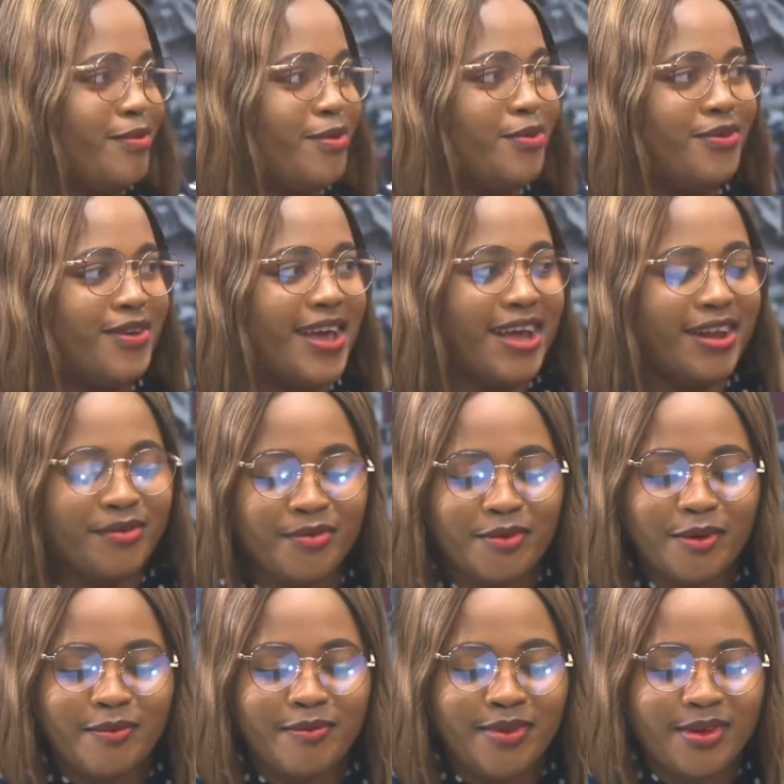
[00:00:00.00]
we've heard
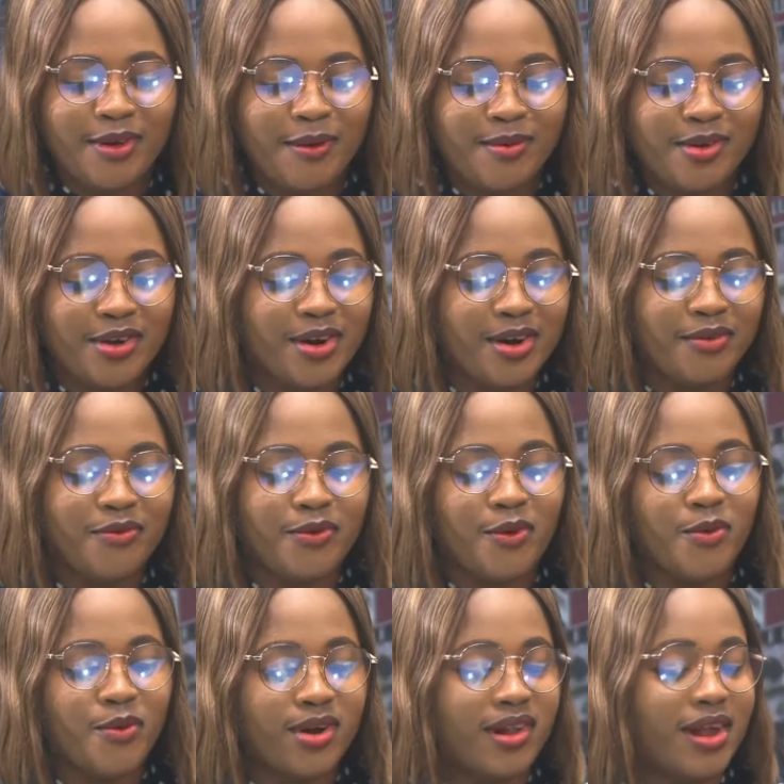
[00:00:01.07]
from the Commissioner for
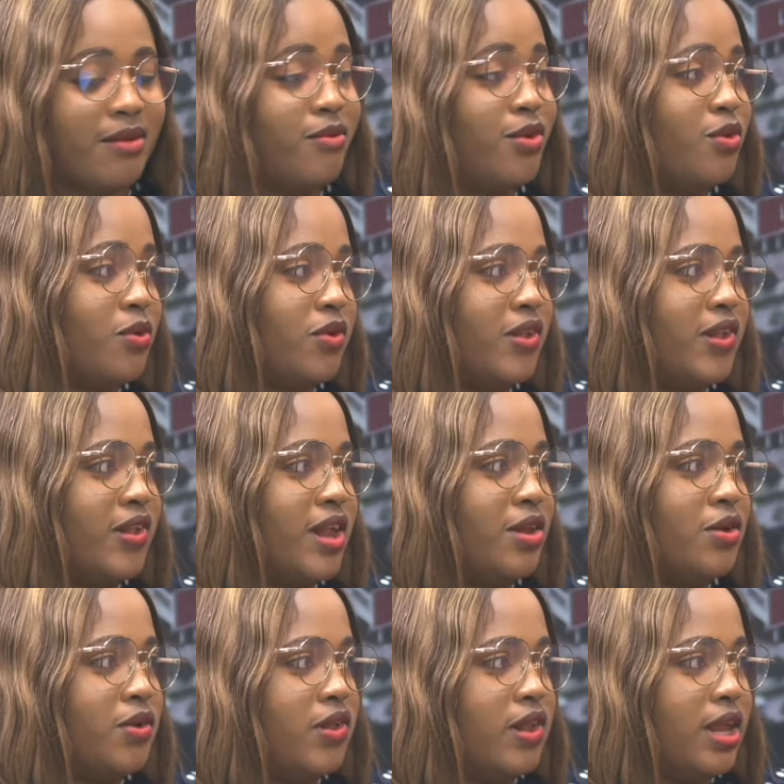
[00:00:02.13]
Water and Resources in
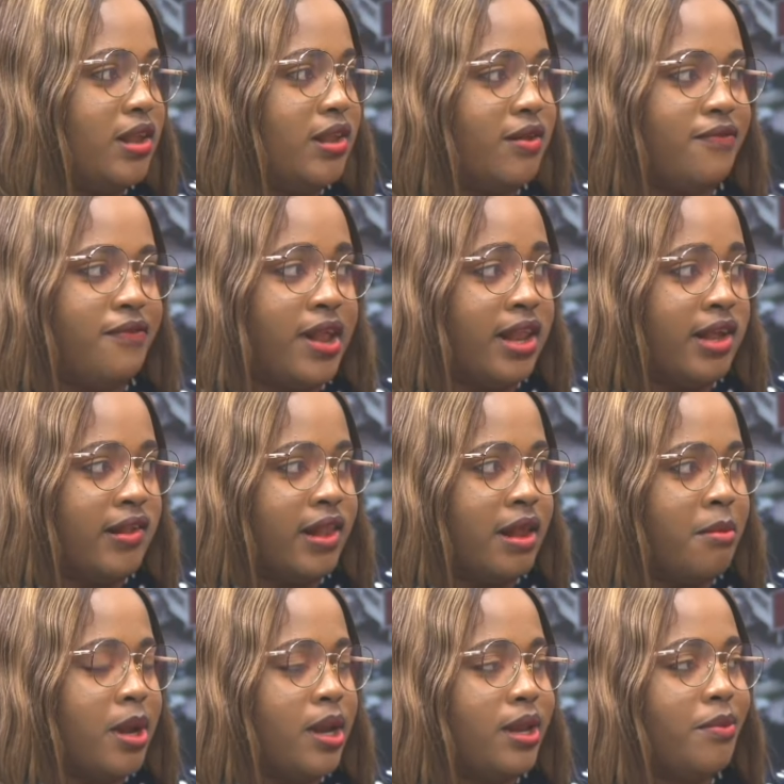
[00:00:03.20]
Enugu State, Felix
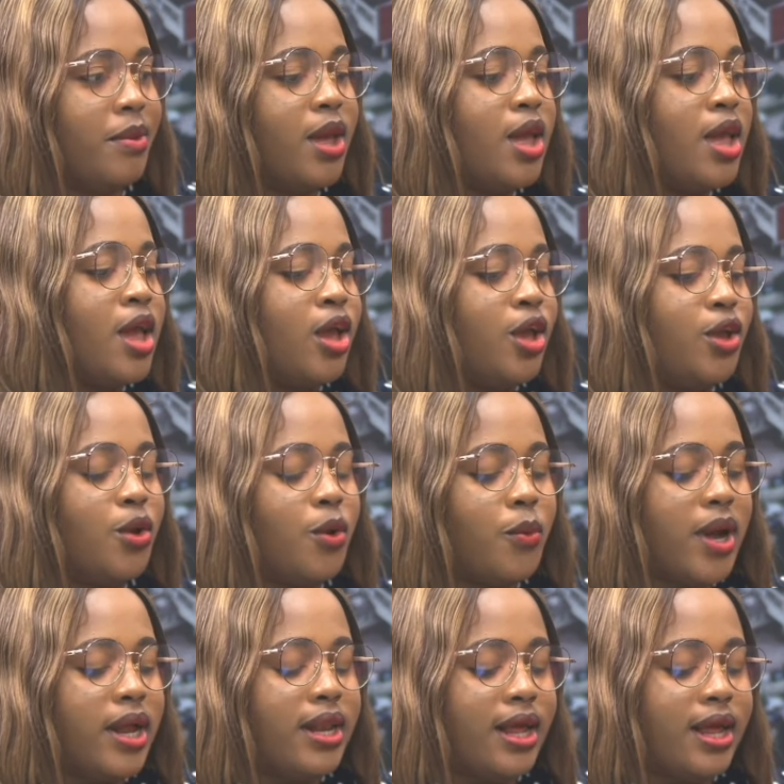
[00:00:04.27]
Nnamani. You know,
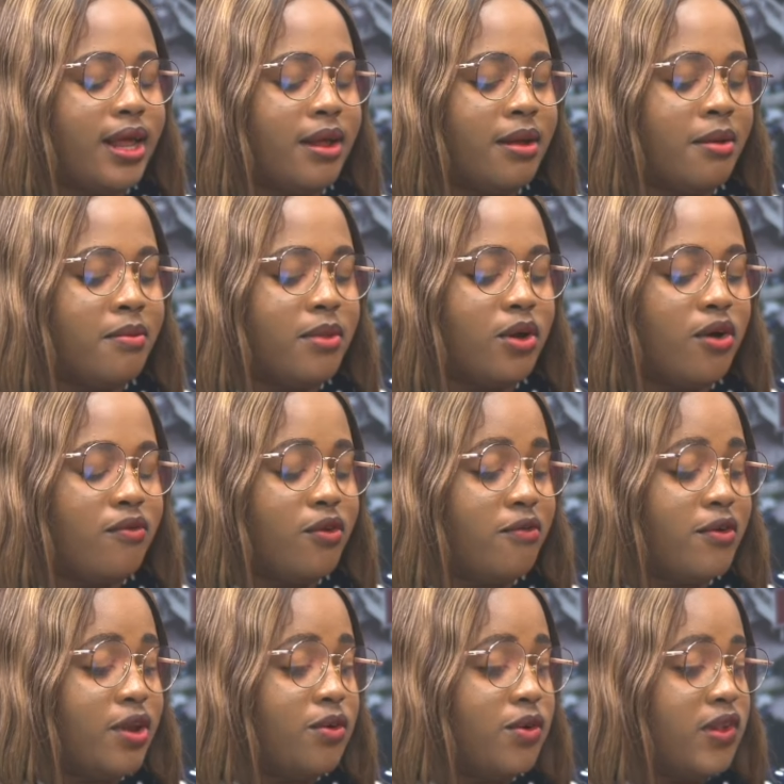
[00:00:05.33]
when the Governor of
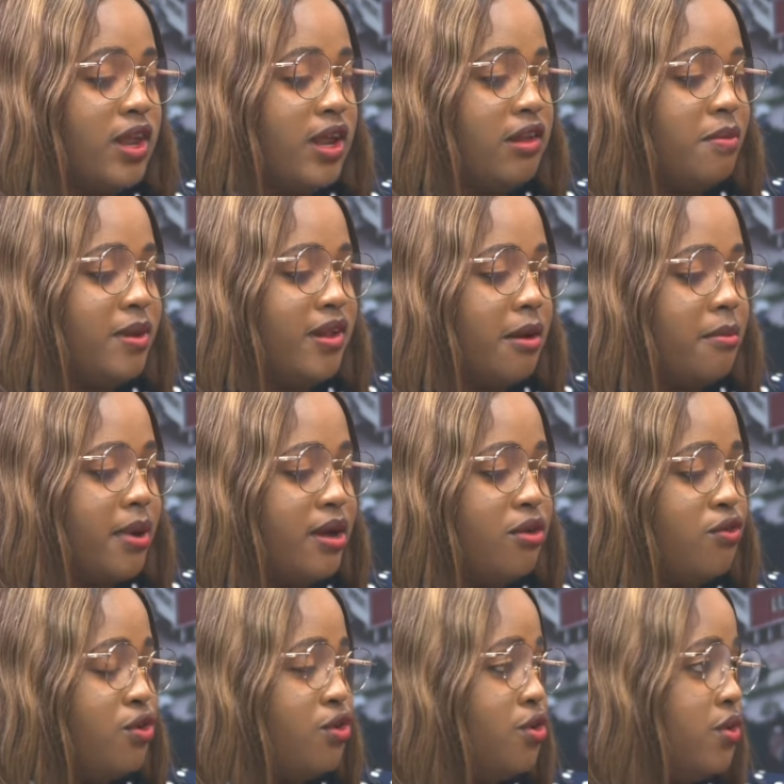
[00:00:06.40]
Enugu State, Peter Mbah,
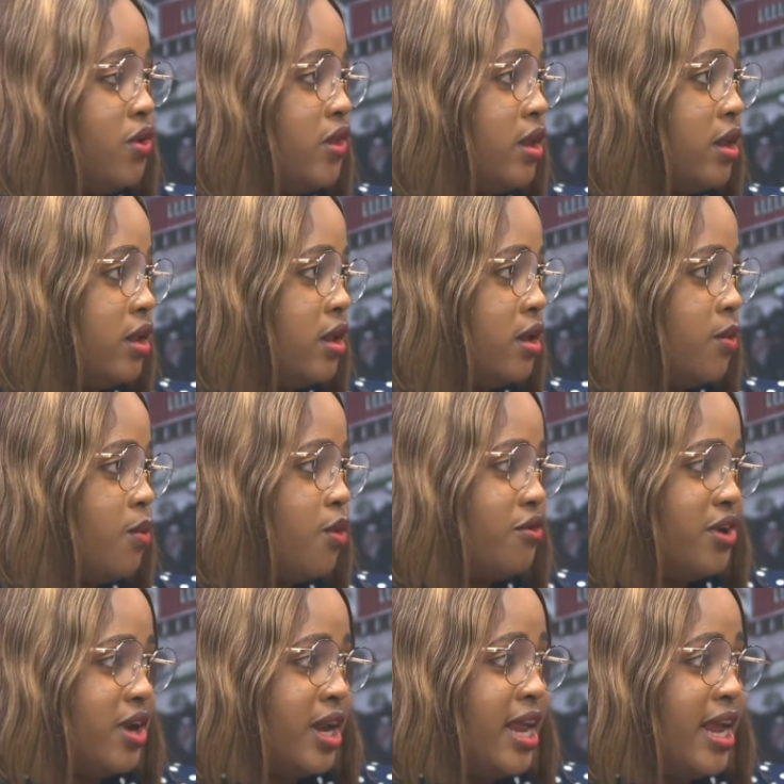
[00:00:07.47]
introduced the
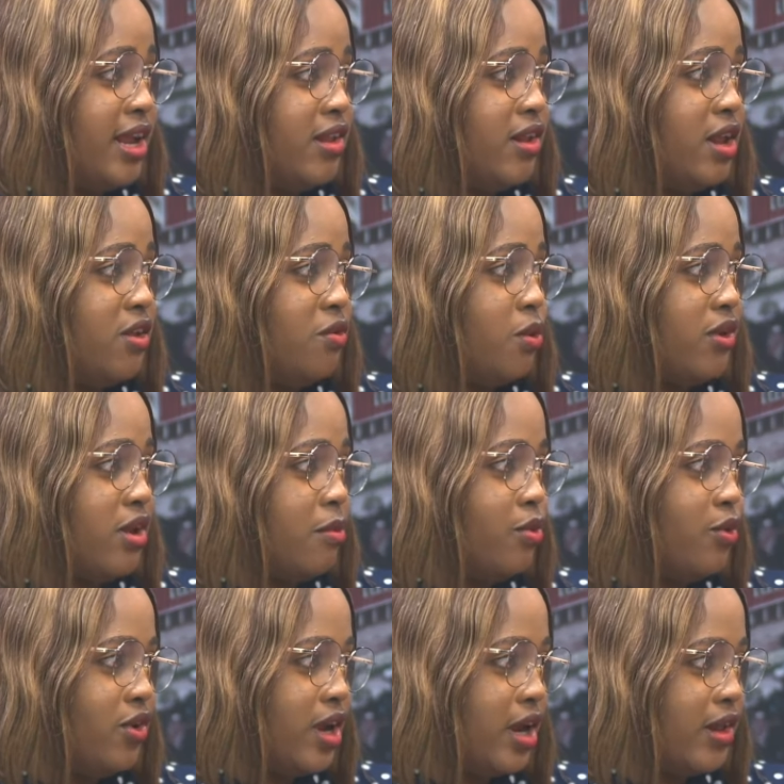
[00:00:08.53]
180 Days Water
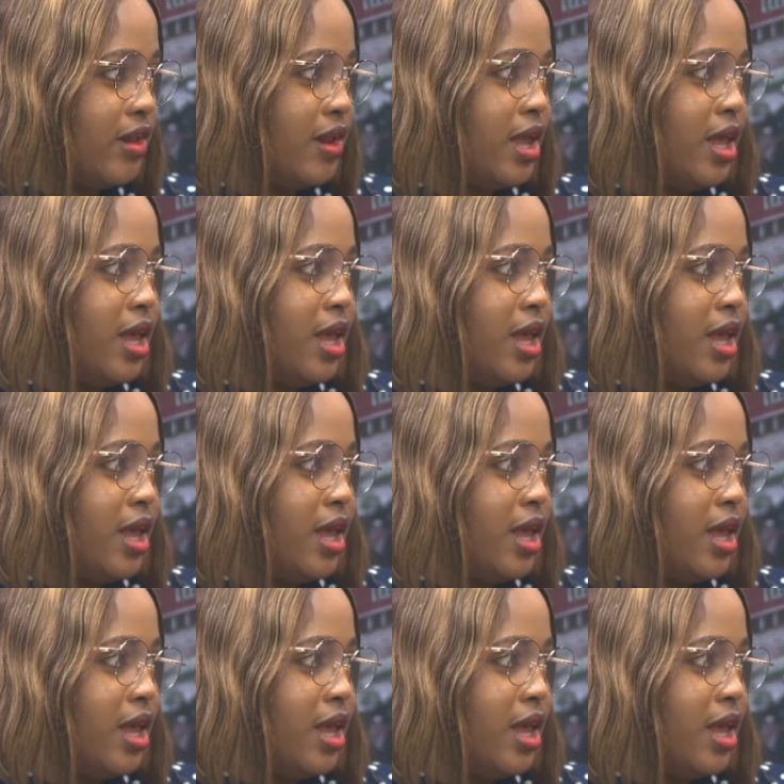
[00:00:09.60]
Project,